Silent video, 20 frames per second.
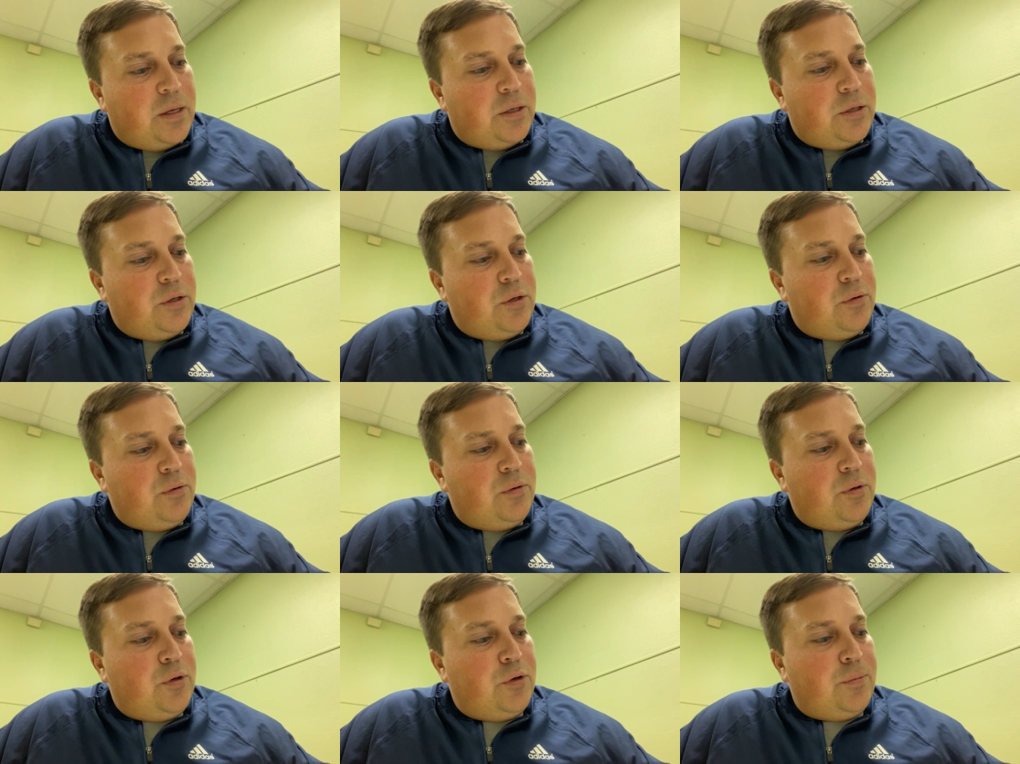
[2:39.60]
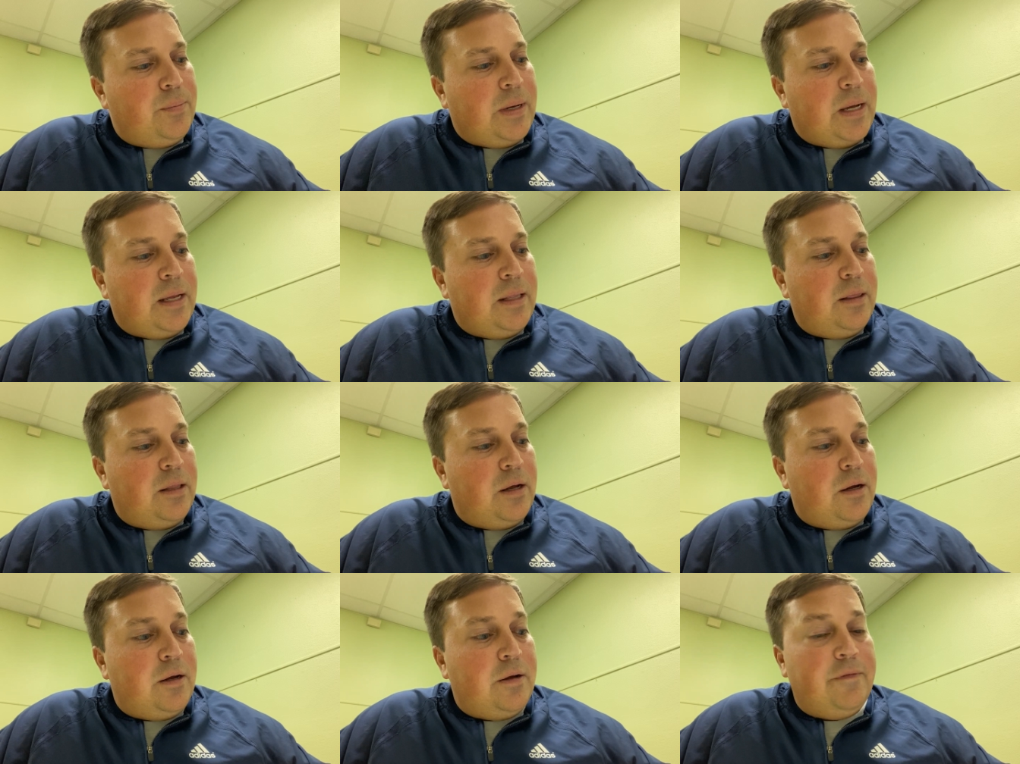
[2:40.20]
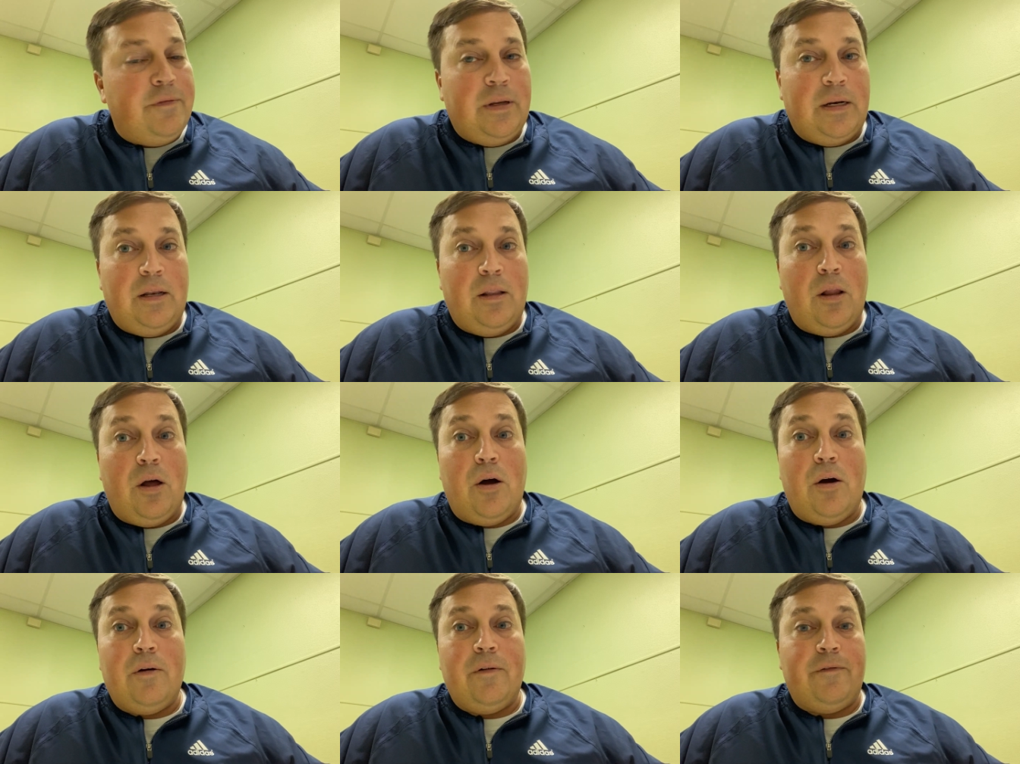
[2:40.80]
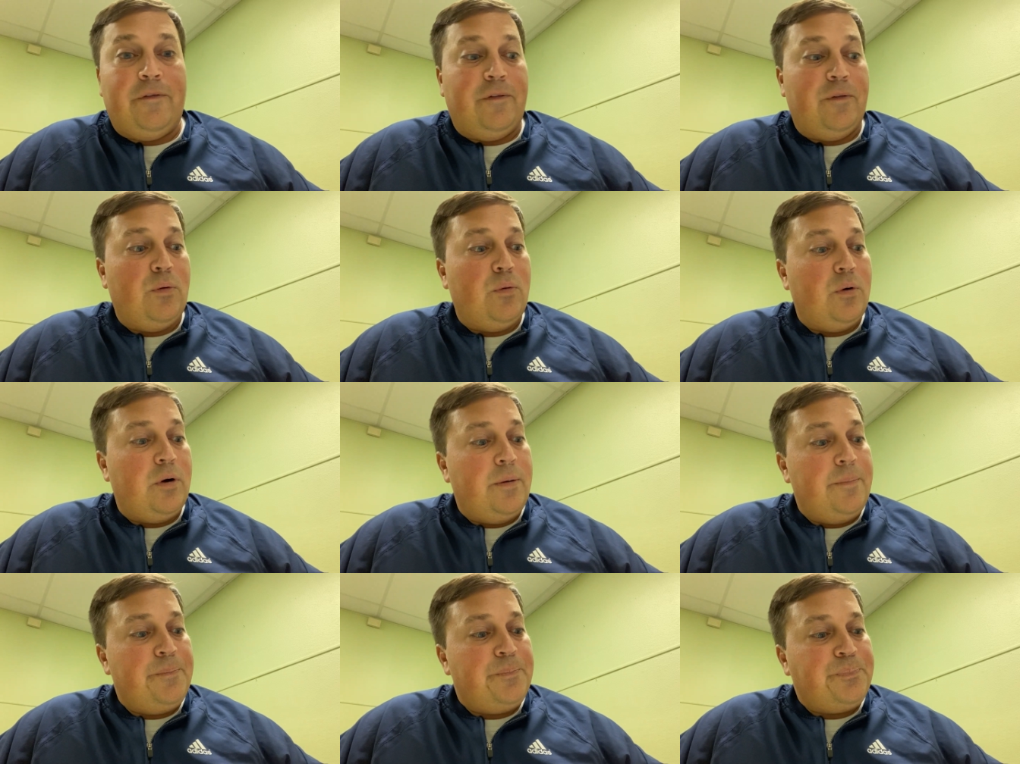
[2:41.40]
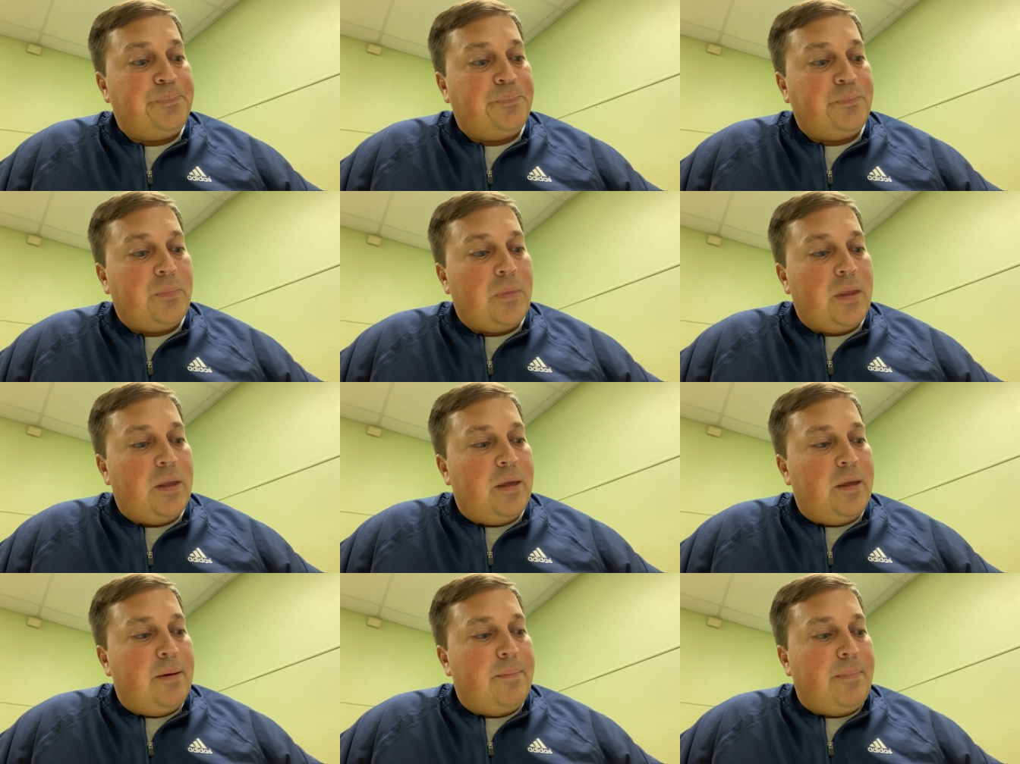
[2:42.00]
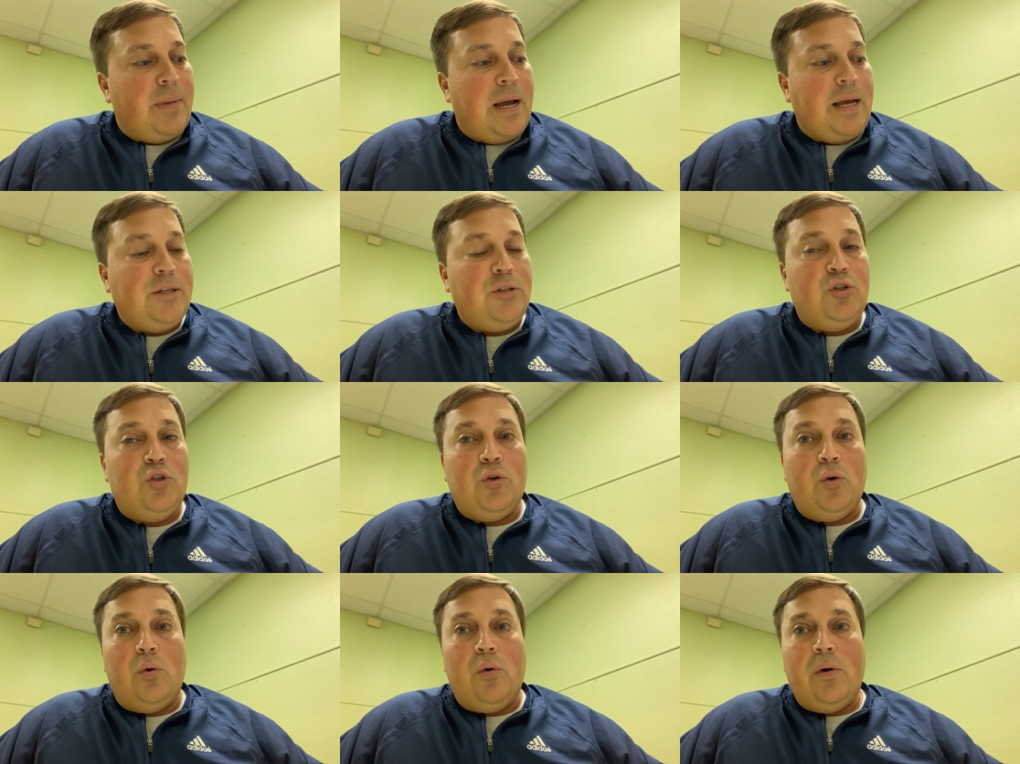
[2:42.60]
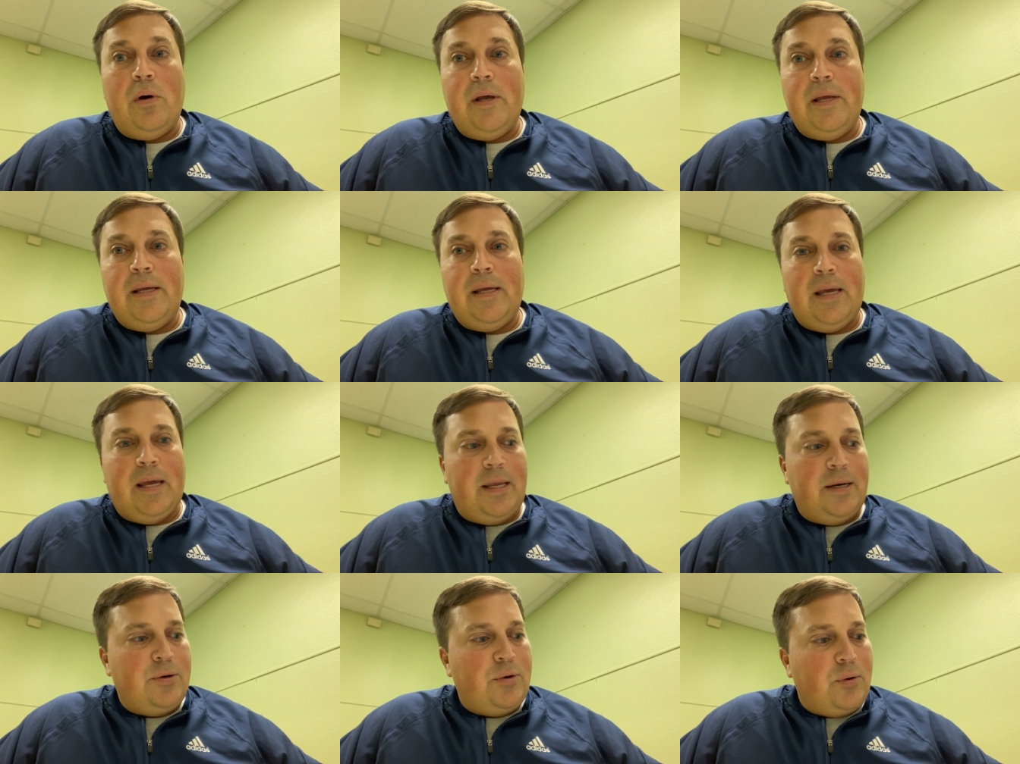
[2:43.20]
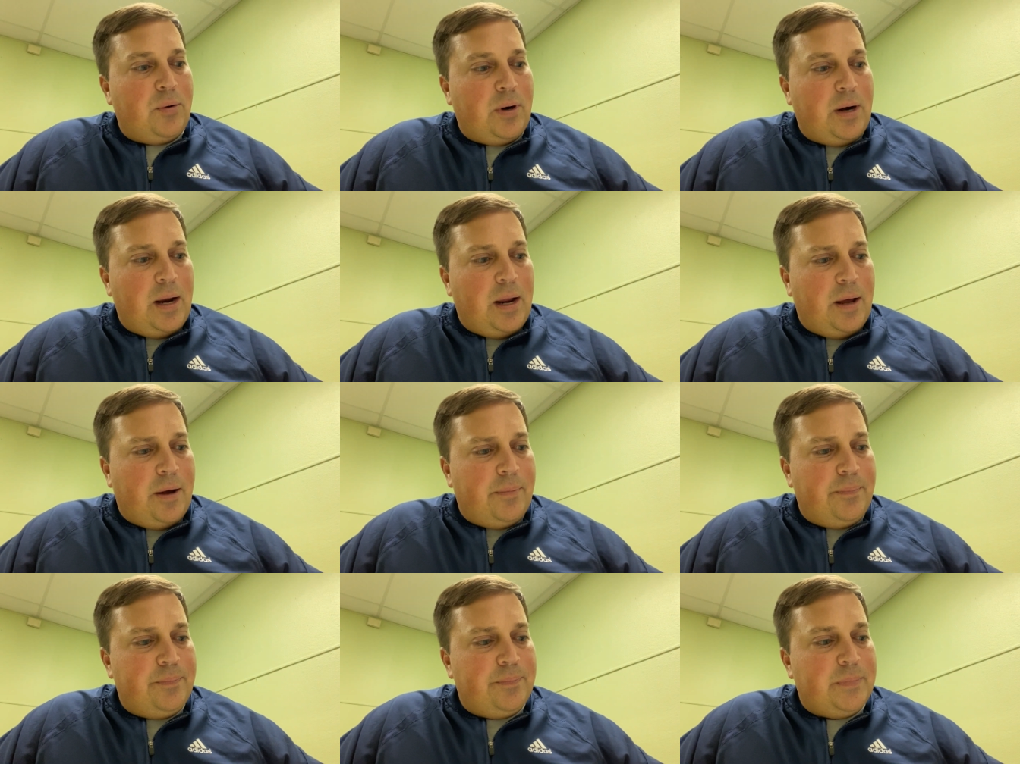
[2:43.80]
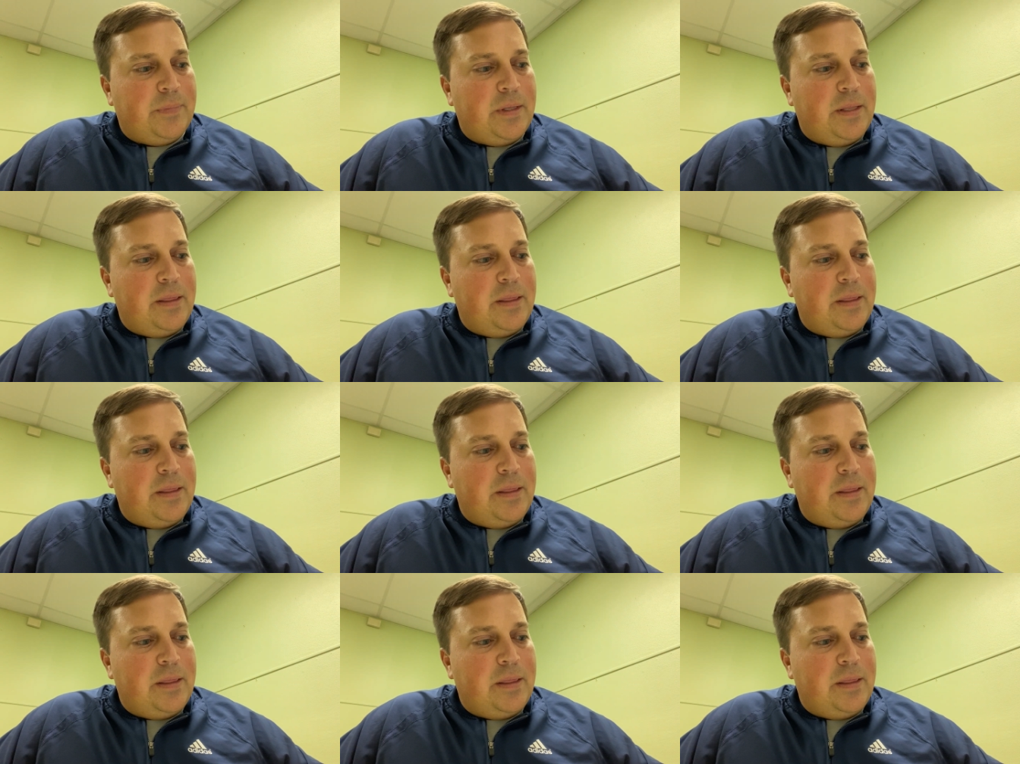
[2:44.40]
you whom I love and long for, my joy and crown.